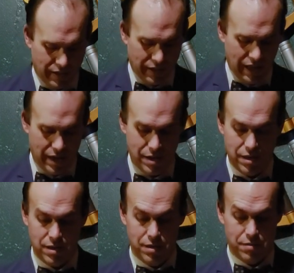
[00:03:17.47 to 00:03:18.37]
Again,
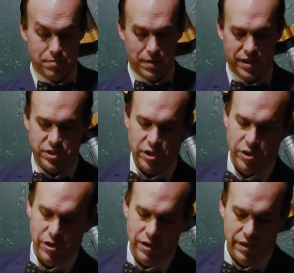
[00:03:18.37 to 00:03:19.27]
my
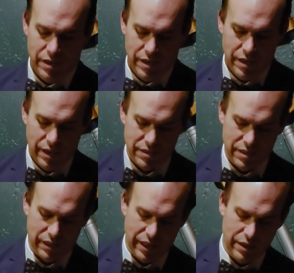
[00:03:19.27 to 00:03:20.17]
jigger is the
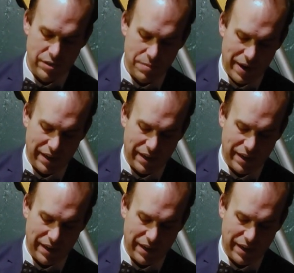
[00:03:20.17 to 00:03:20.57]
lid to my